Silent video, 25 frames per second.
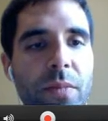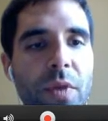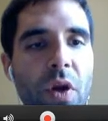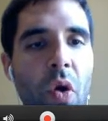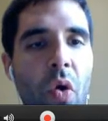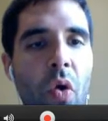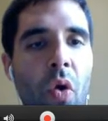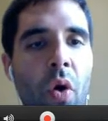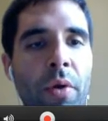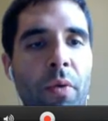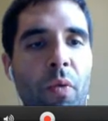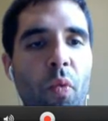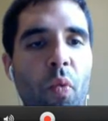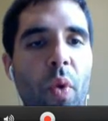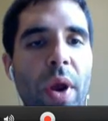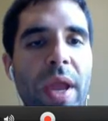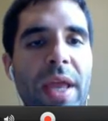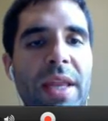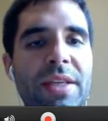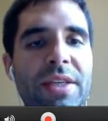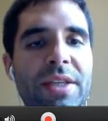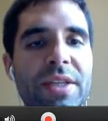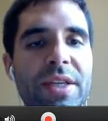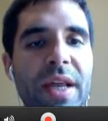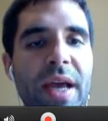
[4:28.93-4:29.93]
On
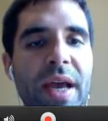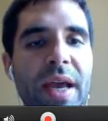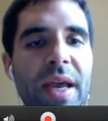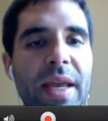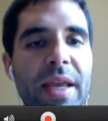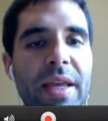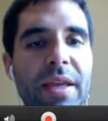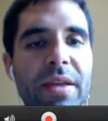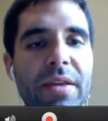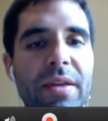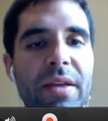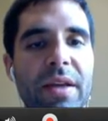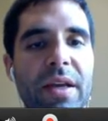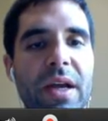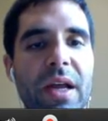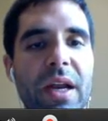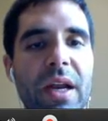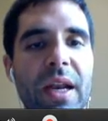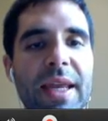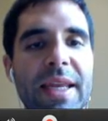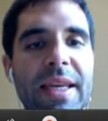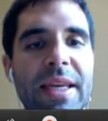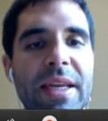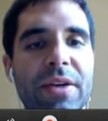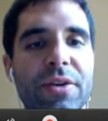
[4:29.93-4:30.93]
Wednesday,
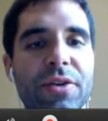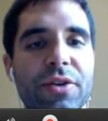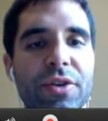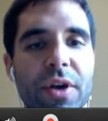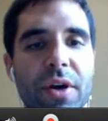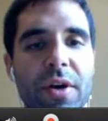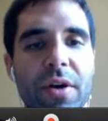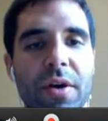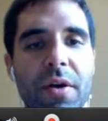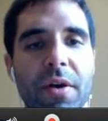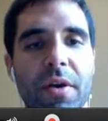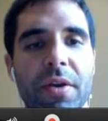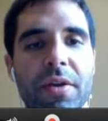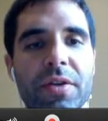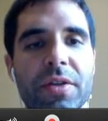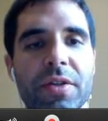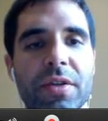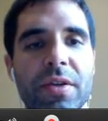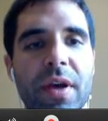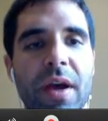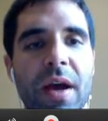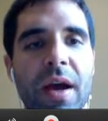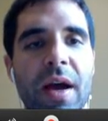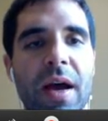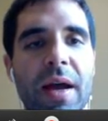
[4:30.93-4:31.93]
clean and jerks.
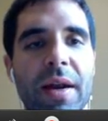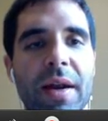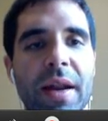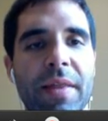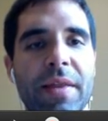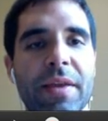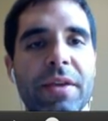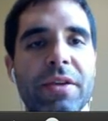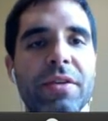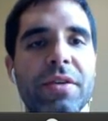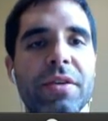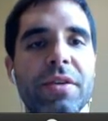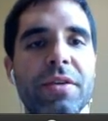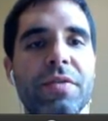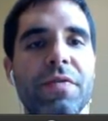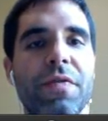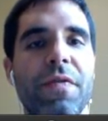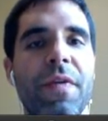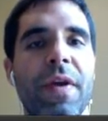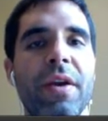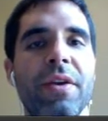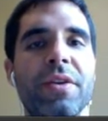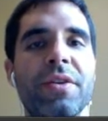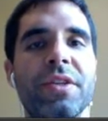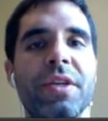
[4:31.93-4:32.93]
Now this is
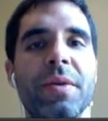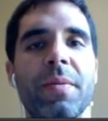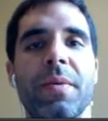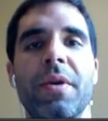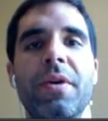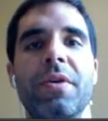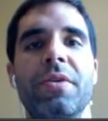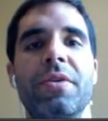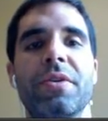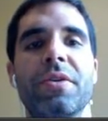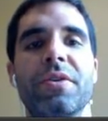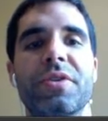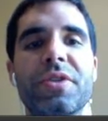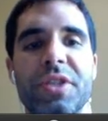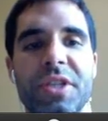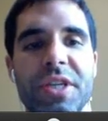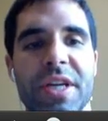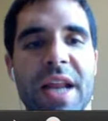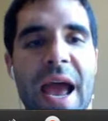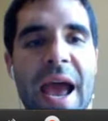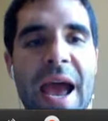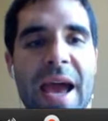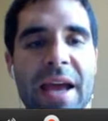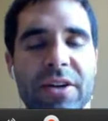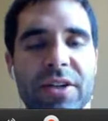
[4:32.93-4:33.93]
very similar to
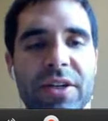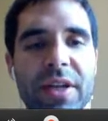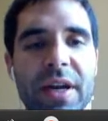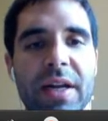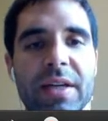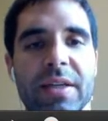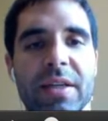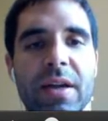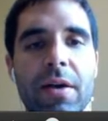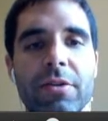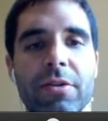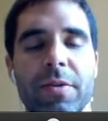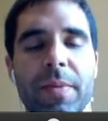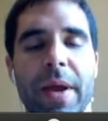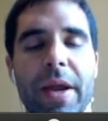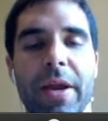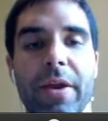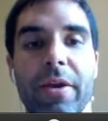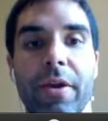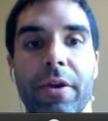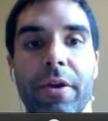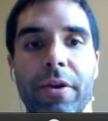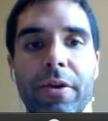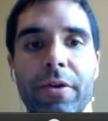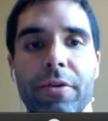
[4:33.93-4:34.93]
snatch that I talked about. You're
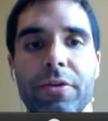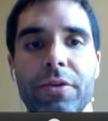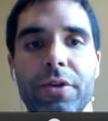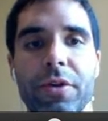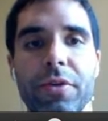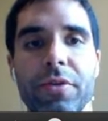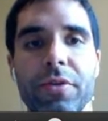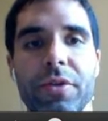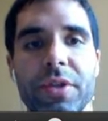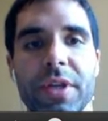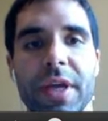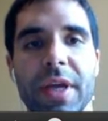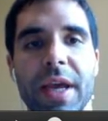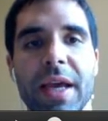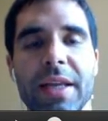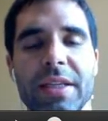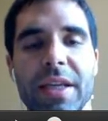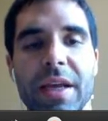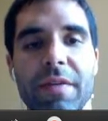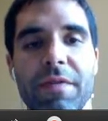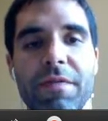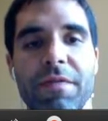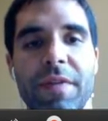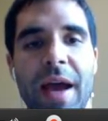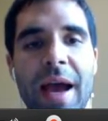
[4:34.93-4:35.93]
going to do 2 sets
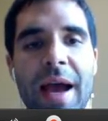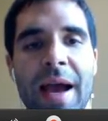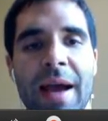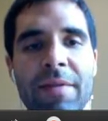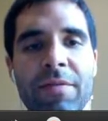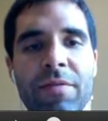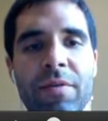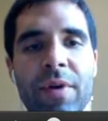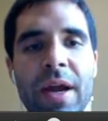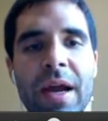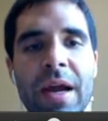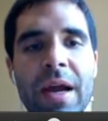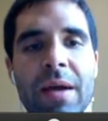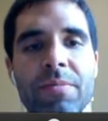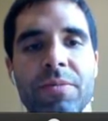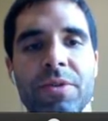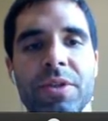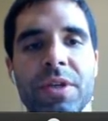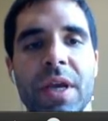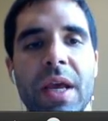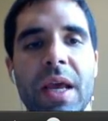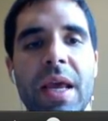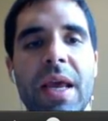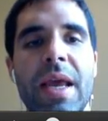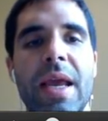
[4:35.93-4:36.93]
at 5 reps
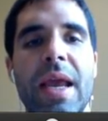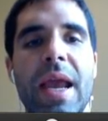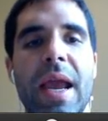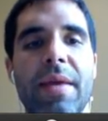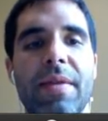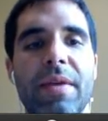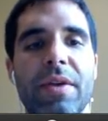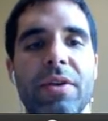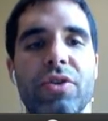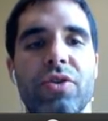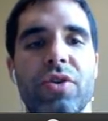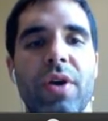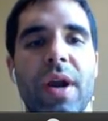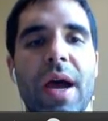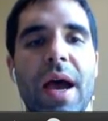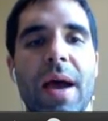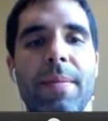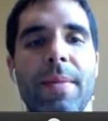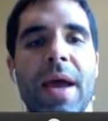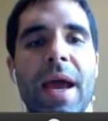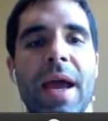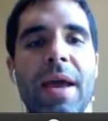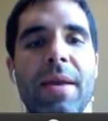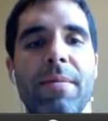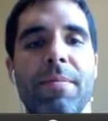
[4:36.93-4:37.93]
and then drop
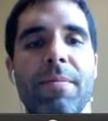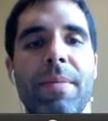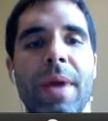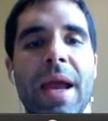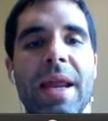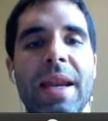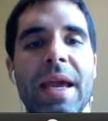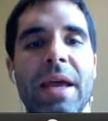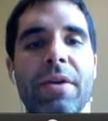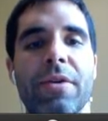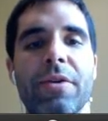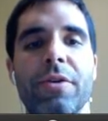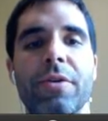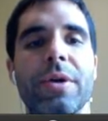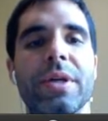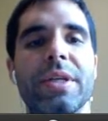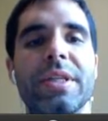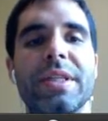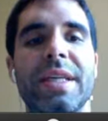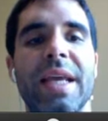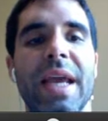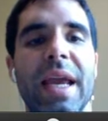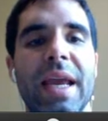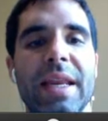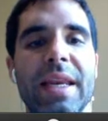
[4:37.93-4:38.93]
back down and do a
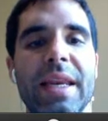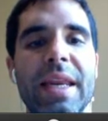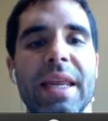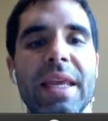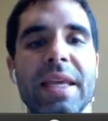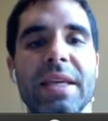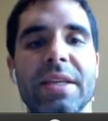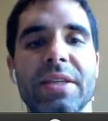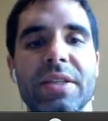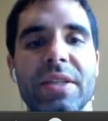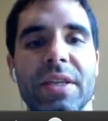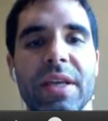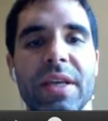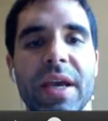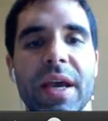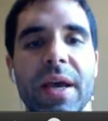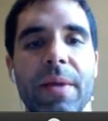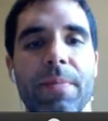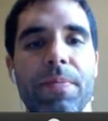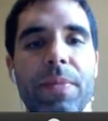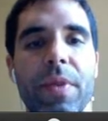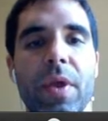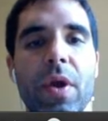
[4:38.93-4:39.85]
technique set.